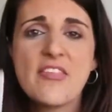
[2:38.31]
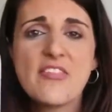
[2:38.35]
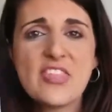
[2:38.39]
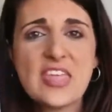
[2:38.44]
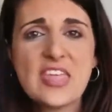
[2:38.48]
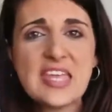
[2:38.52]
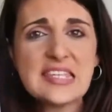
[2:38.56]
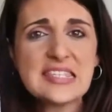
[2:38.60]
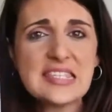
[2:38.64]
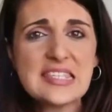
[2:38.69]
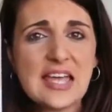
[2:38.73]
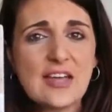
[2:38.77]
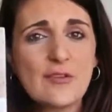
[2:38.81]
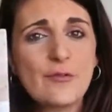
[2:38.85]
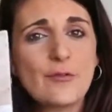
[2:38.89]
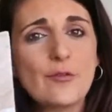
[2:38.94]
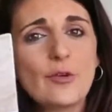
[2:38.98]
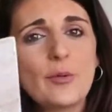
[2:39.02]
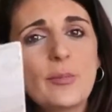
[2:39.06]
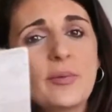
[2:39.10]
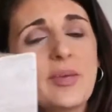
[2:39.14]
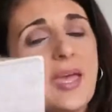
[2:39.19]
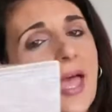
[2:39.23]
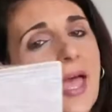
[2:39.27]
These are
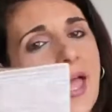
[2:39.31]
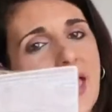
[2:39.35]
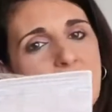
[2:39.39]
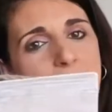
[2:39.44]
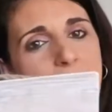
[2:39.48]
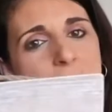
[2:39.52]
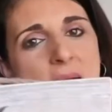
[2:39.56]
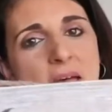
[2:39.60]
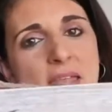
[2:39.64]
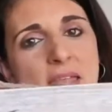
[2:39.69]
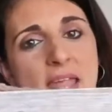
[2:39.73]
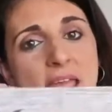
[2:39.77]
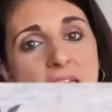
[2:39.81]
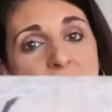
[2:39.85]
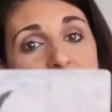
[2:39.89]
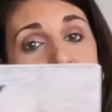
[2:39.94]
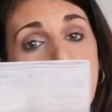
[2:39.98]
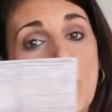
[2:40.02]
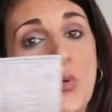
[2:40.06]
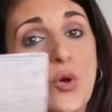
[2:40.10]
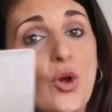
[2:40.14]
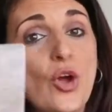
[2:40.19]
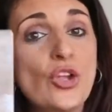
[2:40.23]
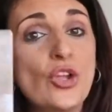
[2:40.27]
from Kmart and
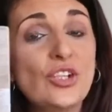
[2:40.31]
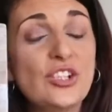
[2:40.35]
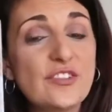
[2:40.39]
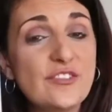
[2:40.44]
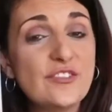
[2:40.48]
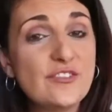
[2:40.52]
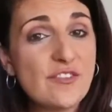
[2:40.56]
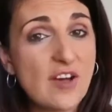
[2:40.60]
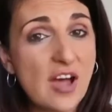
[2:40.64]
they were only